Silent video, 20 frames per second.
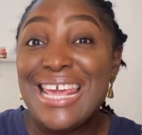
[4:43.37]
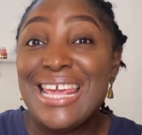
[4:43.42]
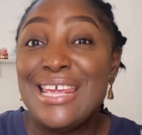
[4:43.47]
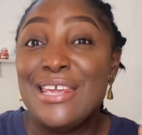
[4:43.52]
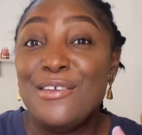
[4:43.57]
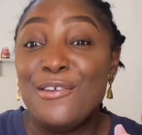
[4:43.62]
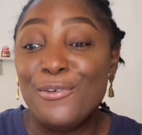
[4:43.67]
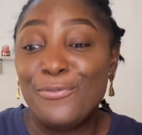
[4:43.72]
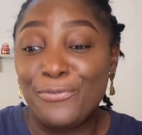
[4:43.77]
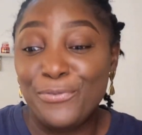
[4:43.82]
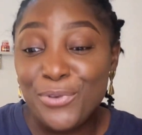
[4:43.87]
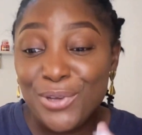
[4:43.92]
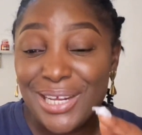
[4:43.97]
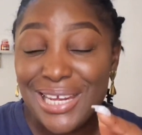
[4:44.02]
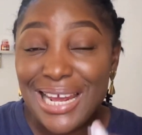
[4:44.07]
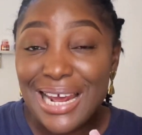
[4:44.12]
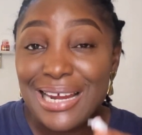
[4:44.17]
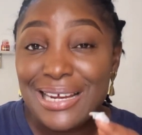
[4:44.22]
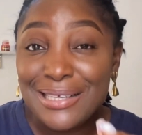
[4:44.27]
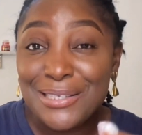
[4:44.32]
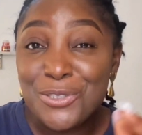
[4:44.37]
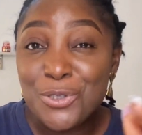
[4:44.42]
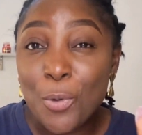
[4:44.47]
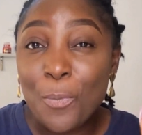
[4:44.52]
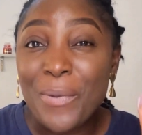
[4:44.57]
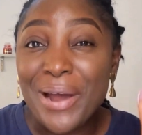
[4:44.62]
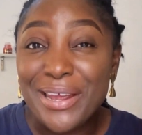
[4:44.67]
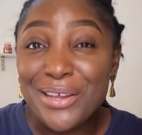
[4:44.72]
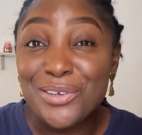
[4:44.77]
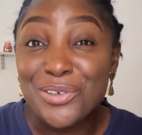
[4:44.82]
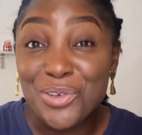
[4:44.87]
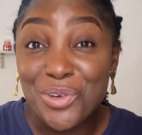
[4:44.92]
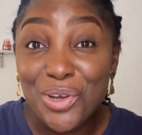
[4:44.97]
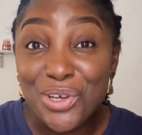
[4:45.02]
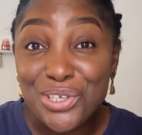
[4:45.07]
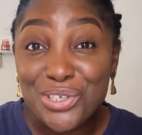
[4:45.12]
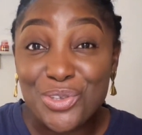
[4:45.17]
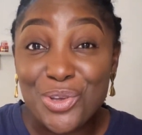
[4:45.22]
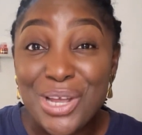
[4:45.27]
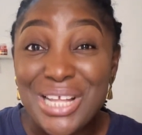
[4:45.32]
if you get this soap and you do
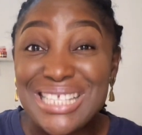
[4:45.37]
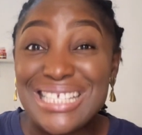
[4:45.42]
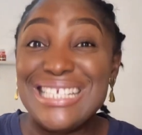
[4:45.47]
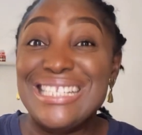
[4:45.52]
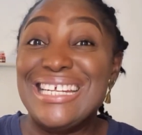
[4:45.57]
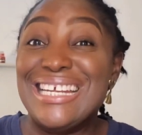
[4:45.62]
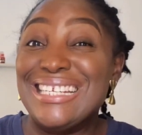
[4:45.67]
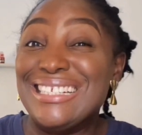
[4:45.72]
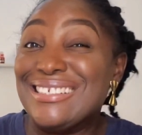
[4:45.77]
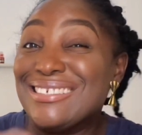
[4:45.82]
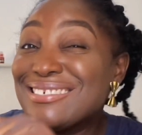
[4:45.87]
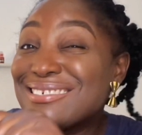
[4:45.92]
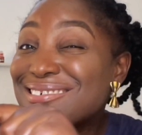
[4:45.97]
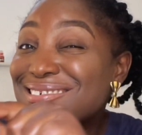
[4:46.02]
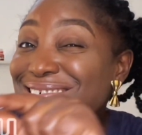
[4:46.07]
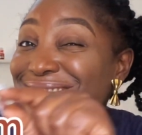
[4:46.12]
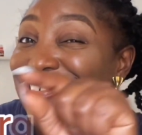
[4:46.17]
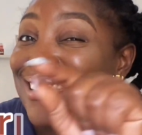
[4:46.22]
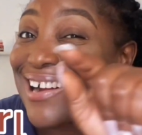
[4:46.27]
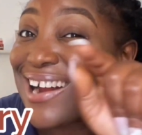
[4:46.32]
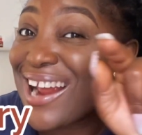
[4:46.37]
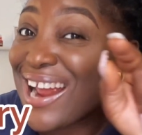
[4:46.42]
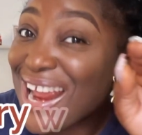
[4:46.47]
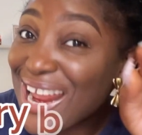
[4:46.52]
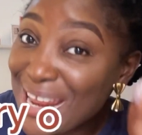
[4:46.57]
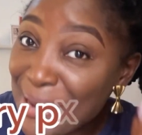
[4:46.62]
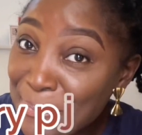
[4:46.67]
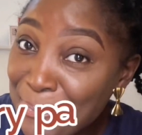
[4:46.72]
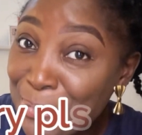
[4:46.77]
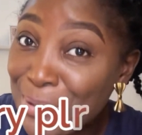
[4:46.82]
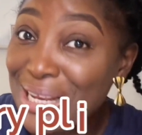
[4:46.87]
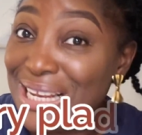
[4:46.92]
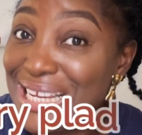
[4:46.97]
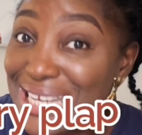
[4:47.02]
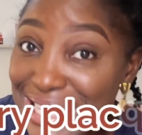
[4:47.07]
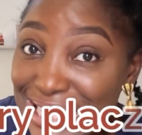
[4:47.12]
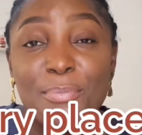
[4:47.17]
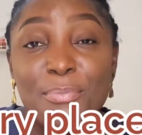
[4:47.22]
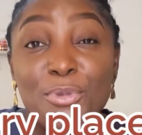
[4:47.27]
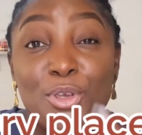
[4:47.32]
not store it in a dry
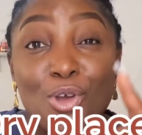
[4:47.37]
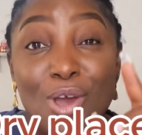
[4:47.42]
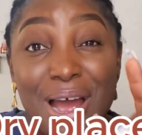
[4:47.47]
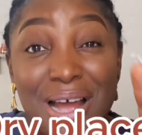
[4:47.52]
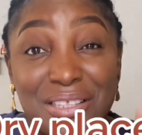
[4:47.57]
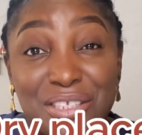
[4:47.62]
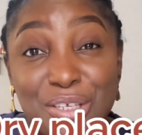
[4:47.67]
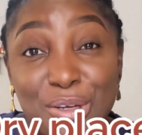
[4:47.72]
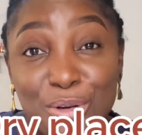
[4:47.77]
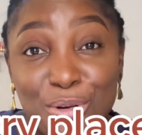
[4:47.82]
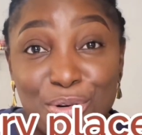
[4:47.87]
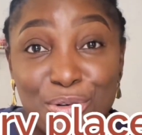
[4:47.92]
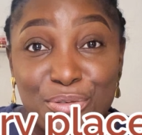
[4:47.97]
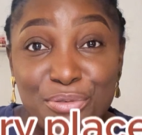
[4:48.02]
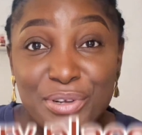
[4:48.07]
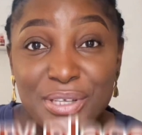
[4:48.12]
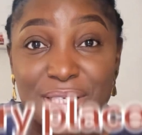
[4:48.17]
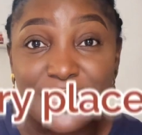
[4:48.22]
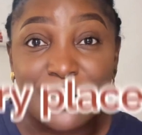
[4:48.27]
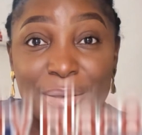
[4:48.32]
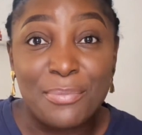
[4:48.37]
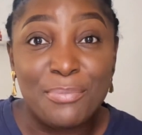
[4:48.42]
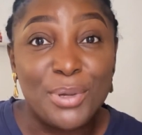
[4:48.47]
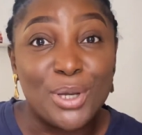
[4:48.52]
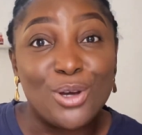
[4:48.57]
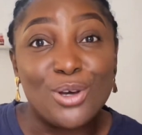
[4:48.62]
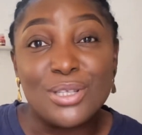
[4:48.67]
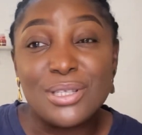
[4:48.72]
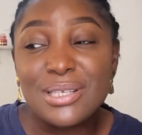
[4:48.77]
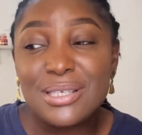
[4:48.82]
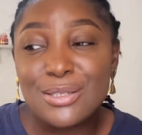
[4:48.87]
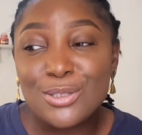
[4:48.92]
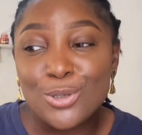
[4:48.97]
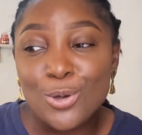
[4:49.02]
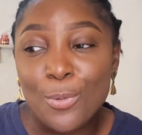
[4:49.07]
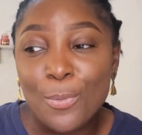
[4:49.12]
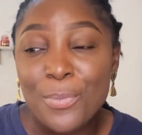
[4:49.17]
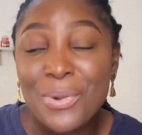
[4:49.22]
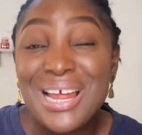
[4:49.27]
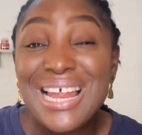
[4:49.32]
place, you are at your own risk, because this
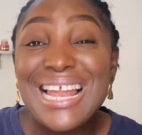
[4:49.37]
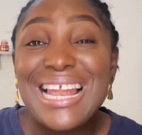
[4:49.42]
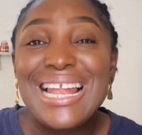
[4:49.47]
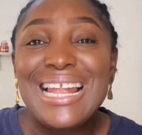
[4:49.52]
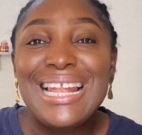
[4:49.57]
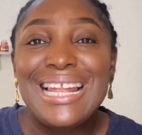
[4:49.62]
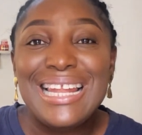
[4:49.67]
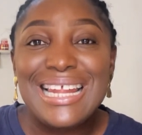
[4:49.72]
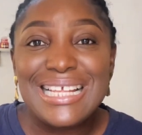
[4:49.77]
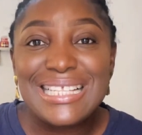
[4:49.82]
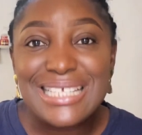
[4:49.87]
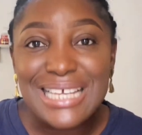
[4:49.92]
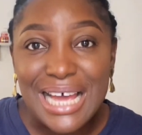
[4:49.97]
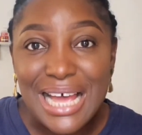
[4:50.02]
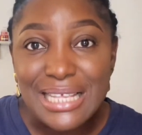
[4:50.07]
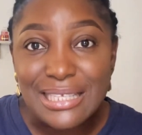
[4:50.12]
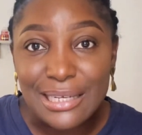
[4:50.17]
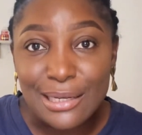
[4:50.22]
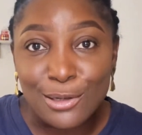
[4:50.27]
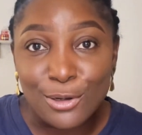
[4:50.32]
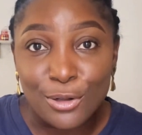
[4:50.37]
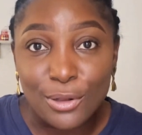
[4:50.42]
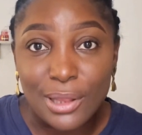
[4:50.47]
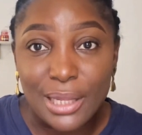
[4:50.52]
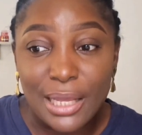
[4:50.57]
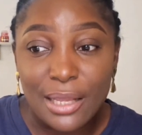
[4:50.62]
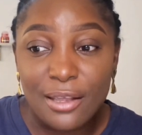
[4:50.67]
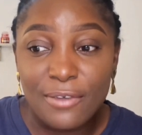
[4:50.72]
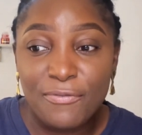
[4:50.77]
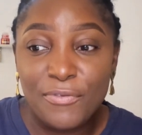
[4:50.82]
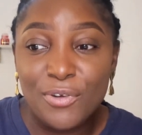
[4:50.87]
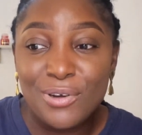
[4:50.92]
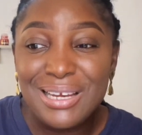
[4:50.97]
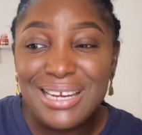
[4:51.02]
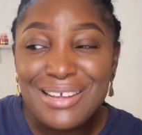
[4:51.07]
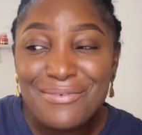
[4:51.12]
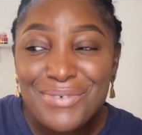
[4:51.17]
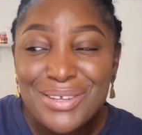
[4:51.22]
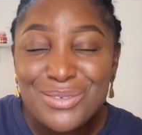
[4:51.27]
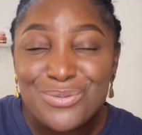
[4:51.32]
soap lathers a lot. Like, if you
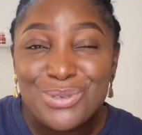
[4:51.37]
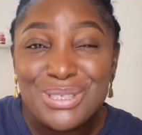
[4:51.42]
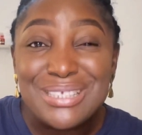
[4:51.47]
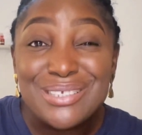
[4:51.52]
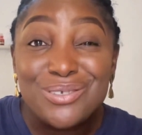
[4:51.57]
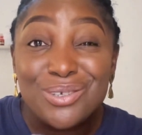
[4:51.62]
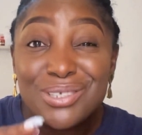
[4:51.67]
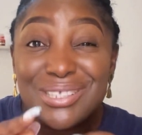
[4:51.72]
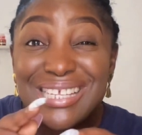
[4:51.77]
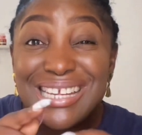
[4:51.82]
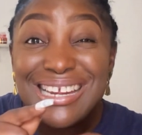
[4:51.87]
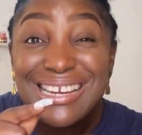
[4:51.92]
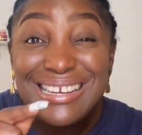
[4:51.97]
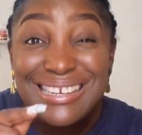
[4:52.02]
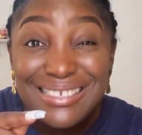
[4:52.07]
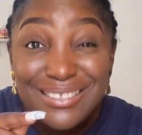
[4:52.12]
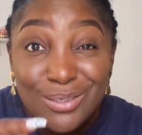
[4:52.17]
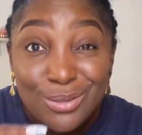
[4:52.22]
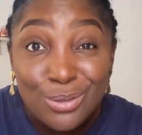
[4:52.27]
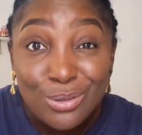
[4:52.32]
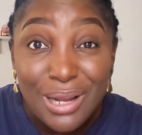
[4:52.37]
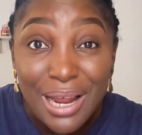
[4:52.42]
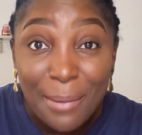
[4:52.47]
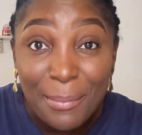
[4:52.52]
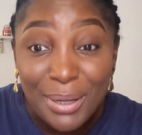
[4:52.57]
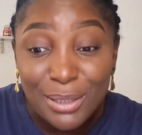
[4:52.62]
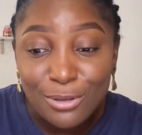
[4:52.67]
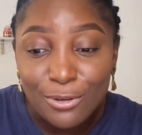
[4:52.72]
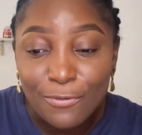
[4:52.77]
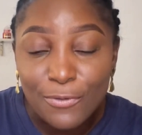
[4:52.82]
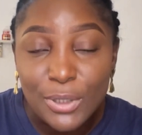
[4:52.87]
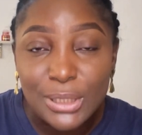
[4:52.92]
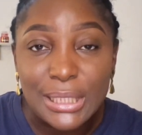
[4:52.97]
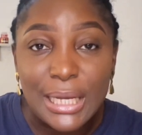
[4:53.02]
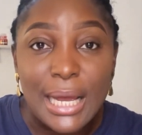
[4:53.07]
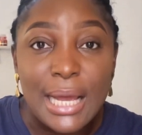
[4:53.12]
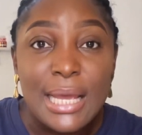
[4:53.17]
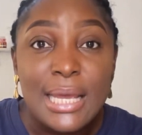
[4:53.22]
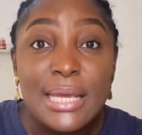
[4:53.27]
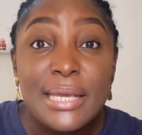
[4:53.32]
leave it with just a little amount of water,
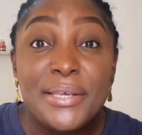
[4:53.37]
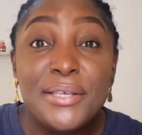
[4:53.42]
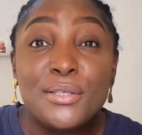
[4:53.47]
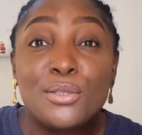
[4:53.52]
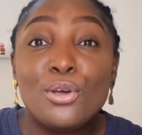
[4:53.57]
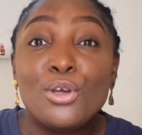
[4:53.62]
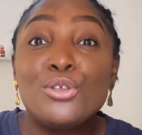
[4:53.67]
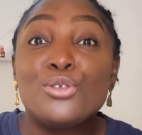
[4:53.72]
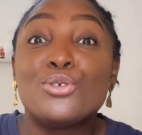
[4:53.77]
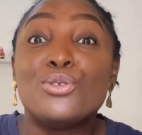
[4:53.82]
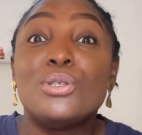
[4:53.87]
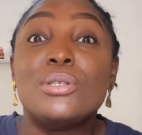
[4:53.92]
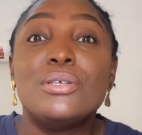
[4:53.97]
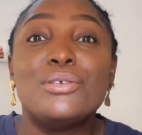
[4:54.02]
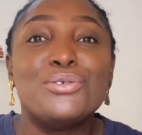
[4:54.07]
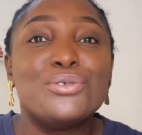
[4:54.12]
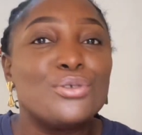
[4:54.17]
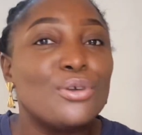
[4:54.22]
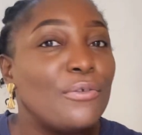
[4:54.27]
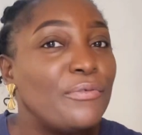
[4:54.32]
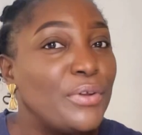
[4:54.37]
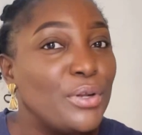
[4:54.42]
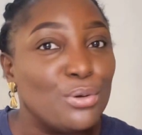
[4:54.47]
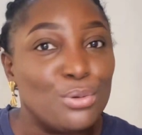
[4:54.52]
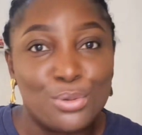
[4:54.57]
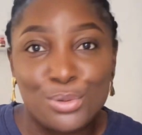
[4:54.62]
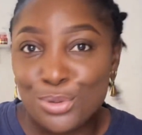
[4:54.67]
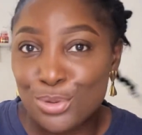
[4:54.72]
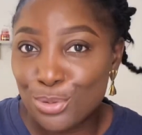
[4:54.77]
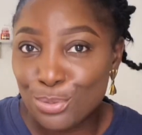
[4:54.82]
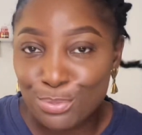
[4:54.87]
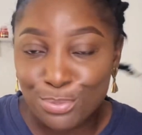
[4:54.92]
it's going to dissolve the whole soap.